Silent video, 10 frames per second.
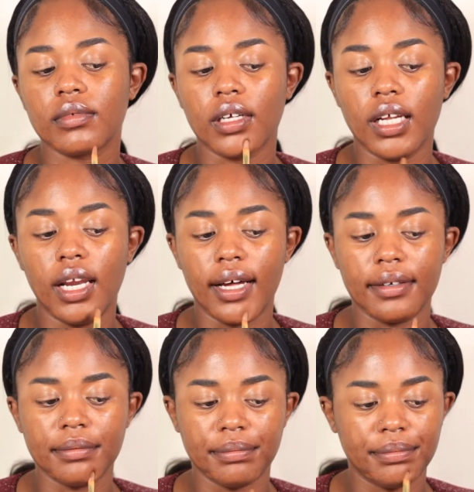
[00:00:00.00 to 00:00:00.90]
a
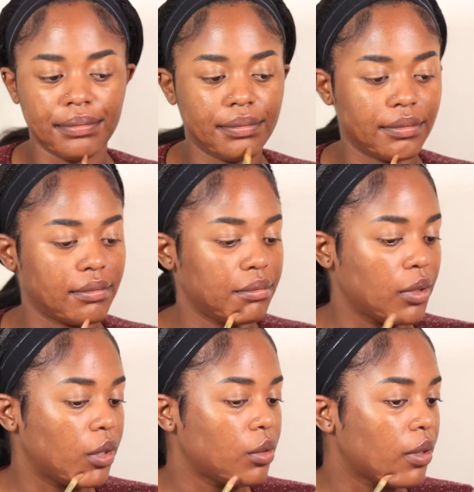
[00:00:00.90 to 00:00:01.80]
lot.
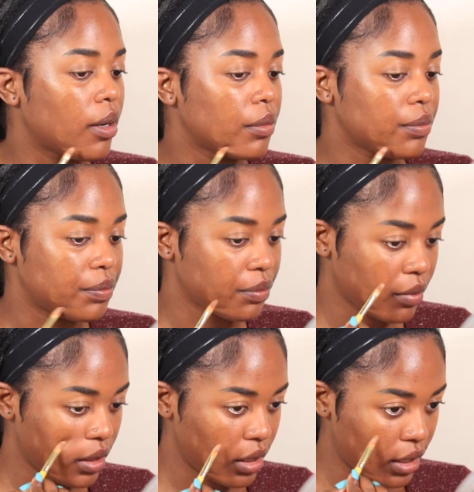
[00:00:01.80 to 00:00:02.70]
But oh well,
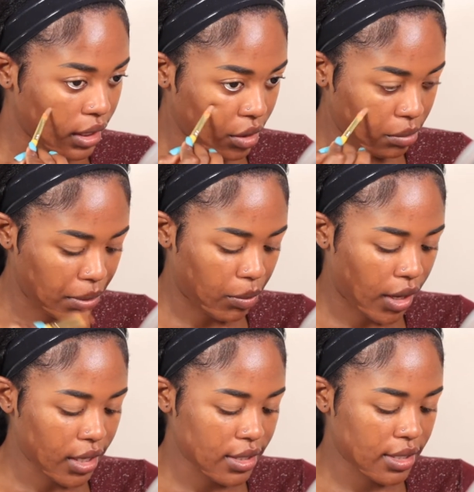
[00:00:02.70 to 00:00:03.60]
could be
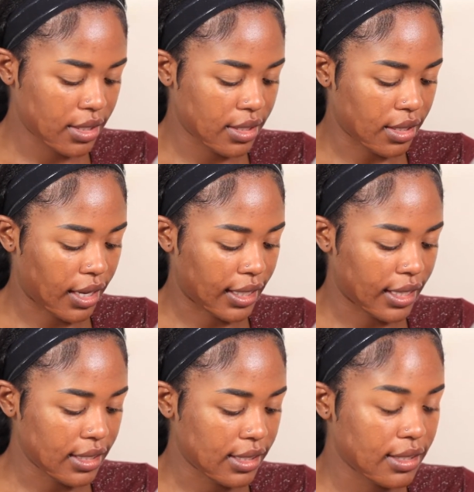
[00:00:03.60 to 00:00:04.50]
worse, I
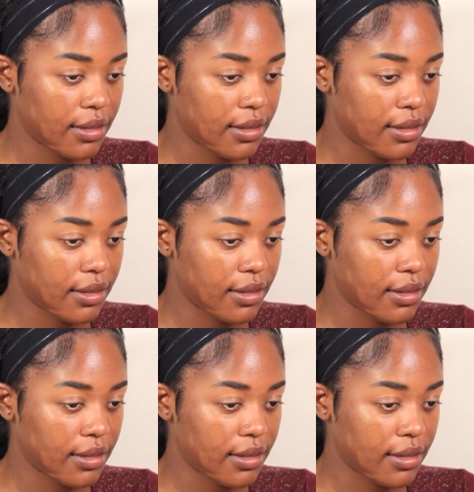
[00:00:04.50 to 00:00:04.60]
guess.